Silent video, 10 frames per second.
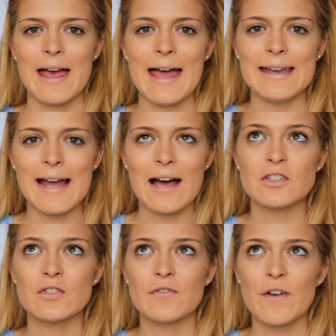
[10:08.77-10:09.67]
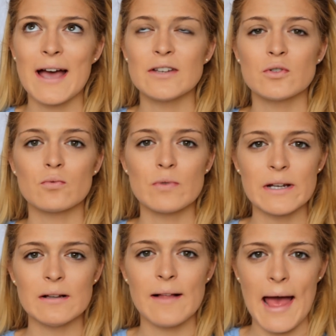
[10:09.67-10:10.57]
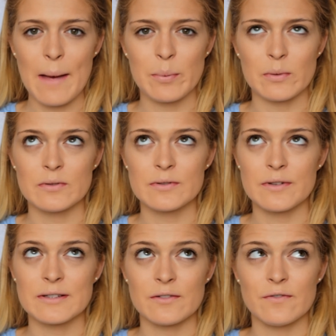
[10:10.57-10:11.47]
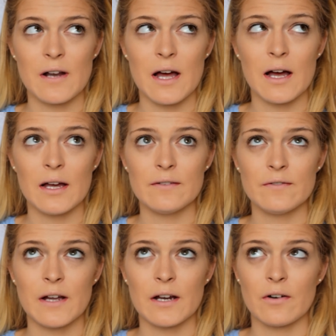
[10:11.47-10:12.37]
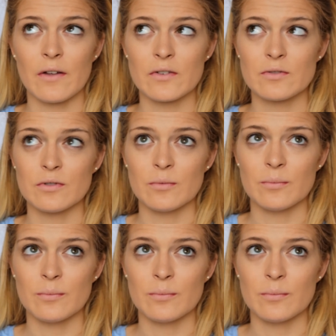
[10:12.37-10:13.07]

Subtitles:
And now to find your real apples, there's a fly flying around this room.